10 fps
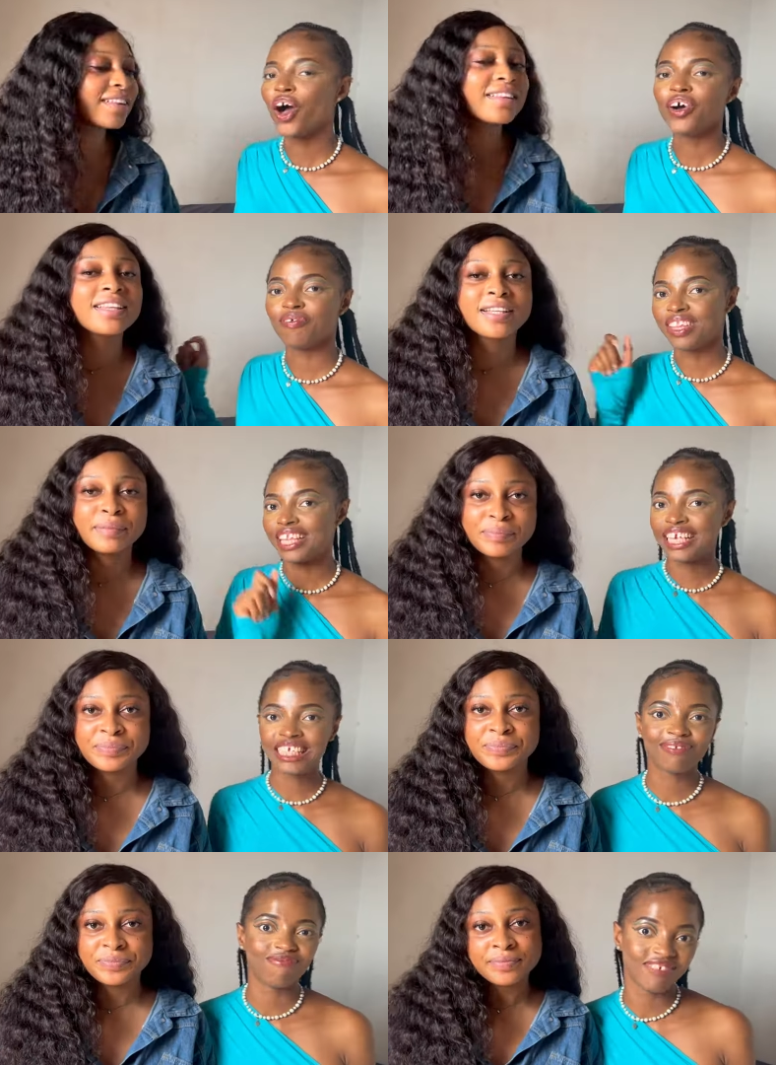Speaker 1: of
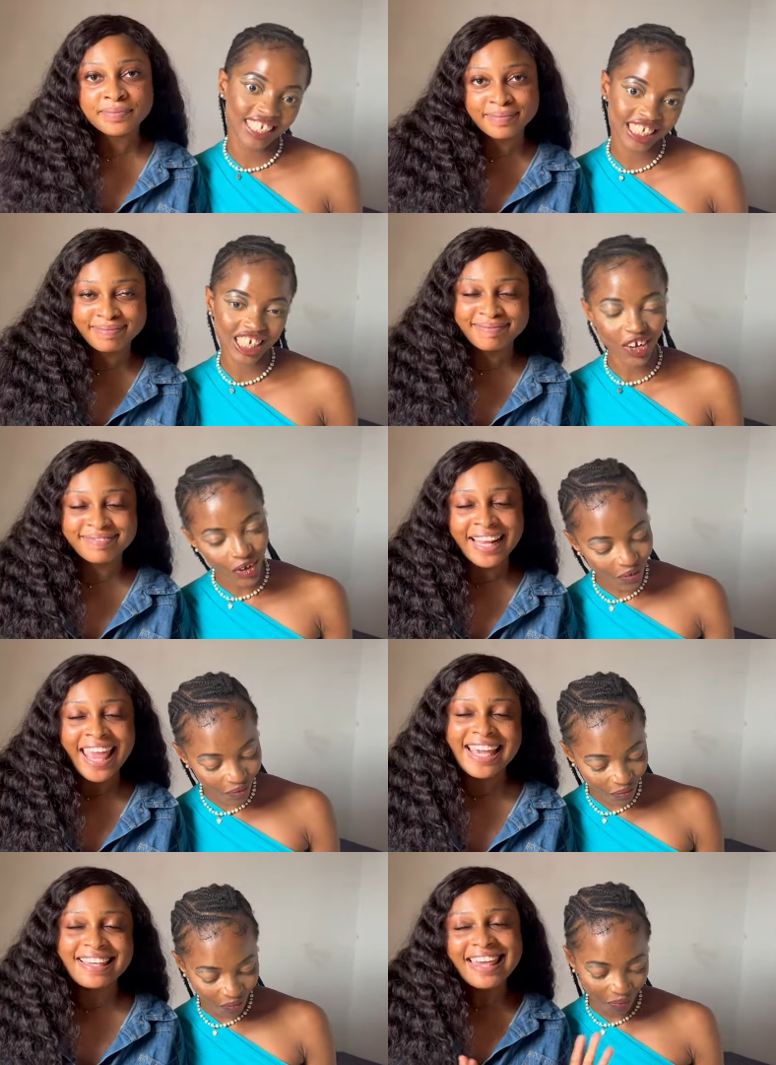this video.
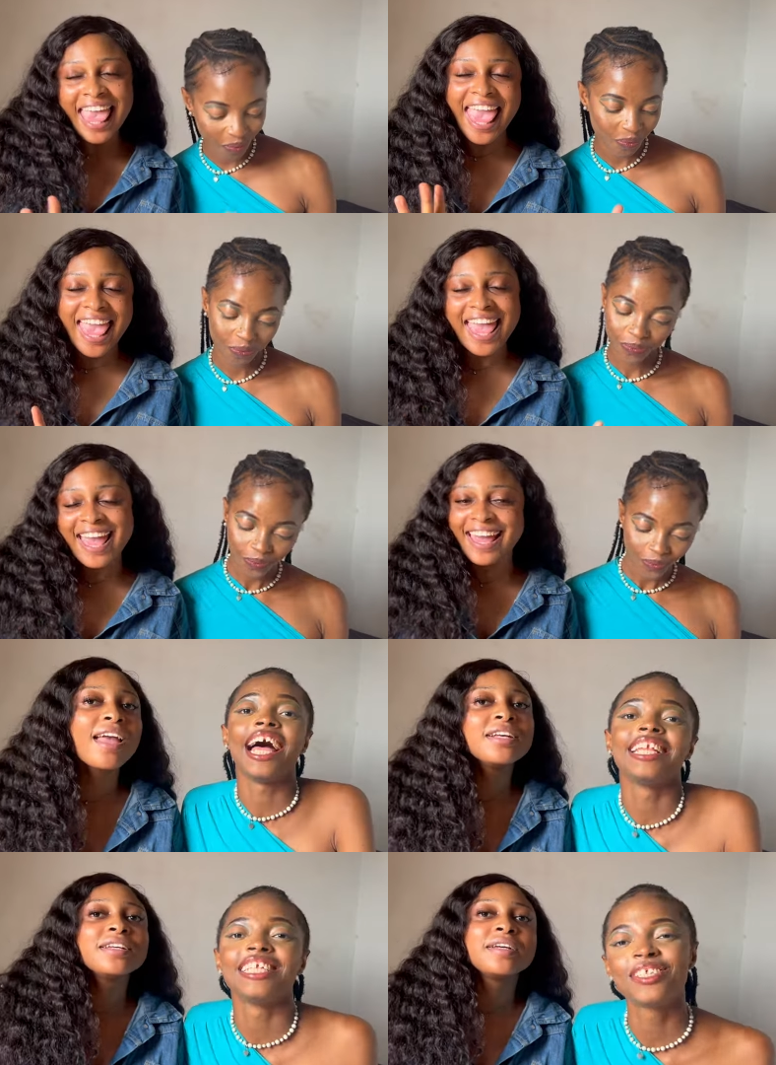Yeah.
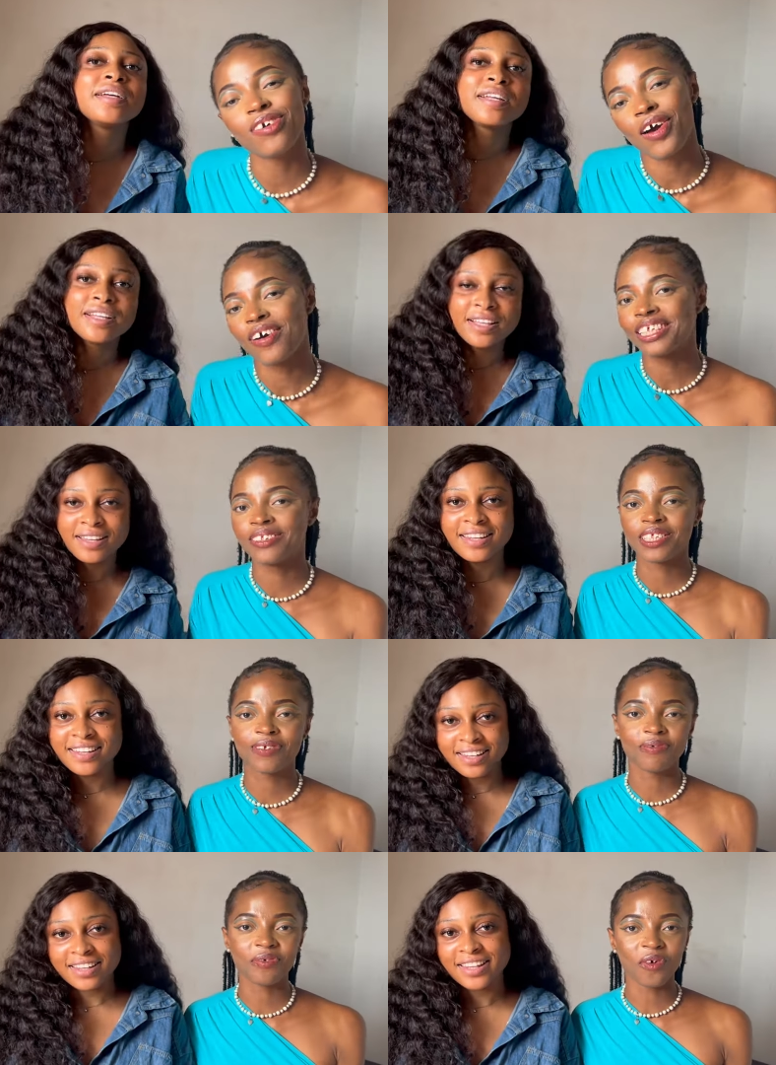And the two hours not
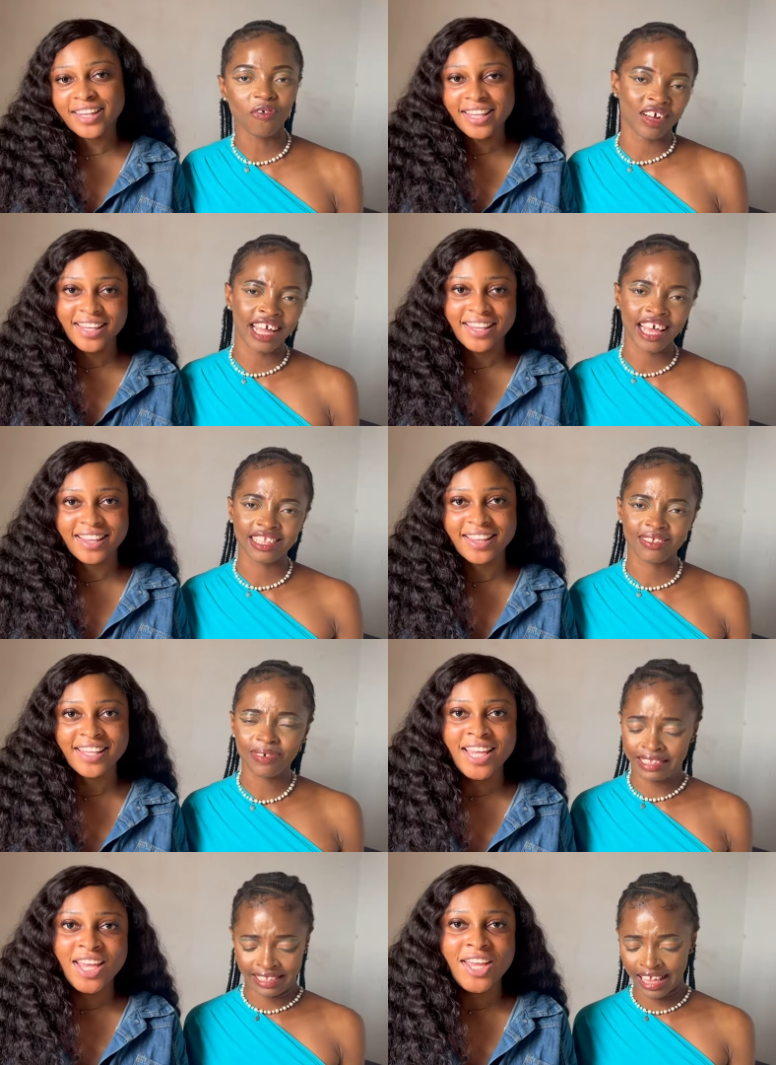even over yet.
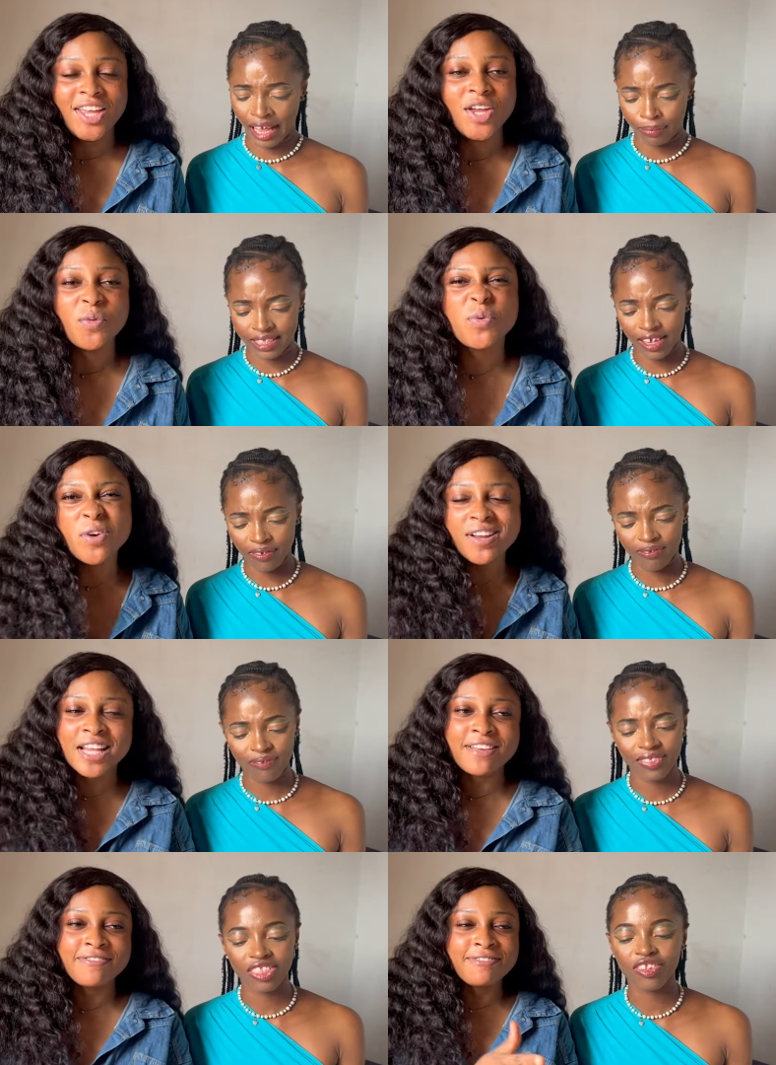What's the time set? Around
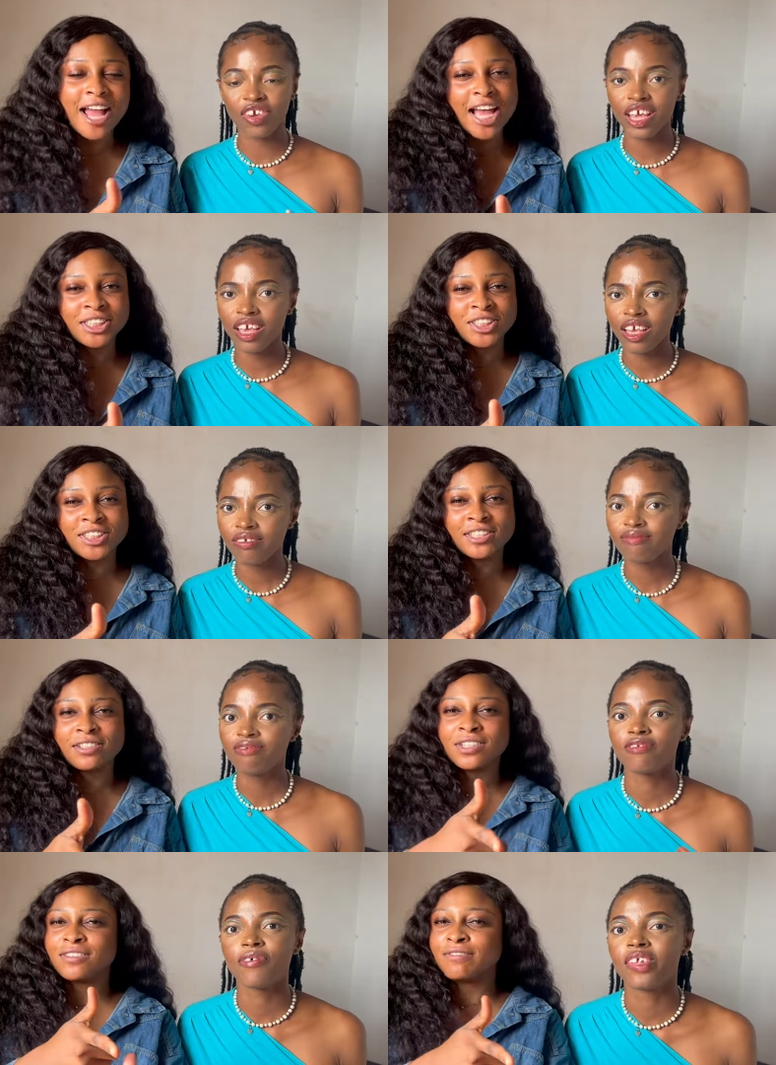like three
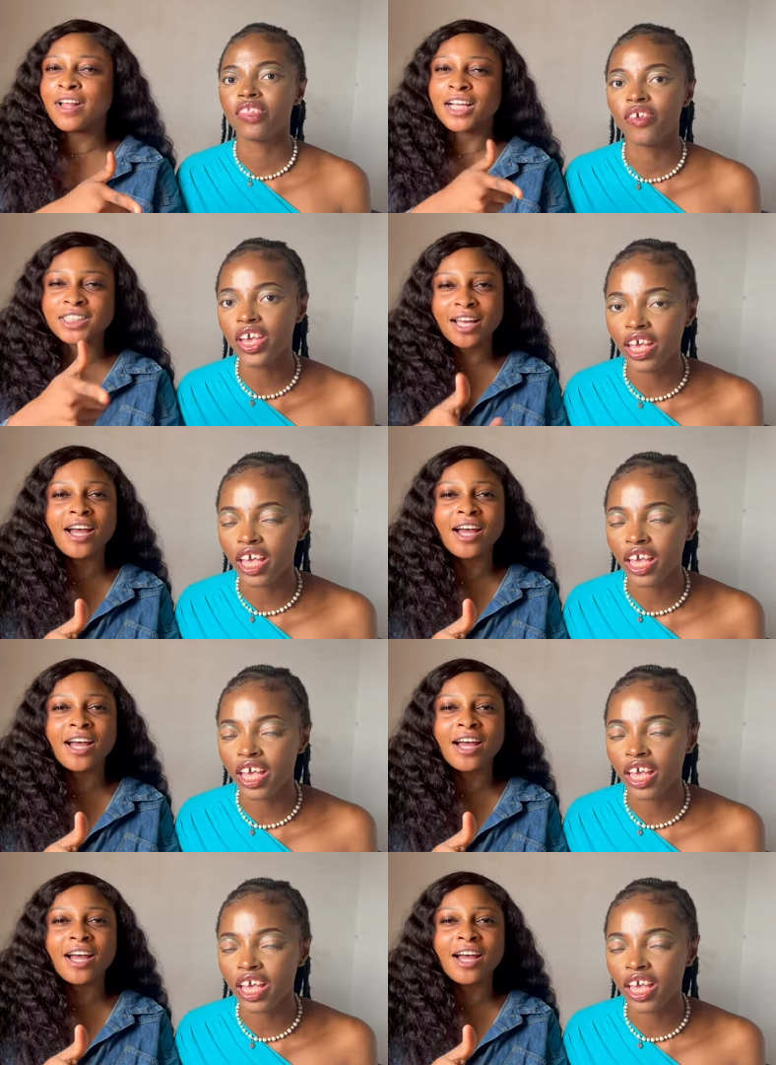fifty-three.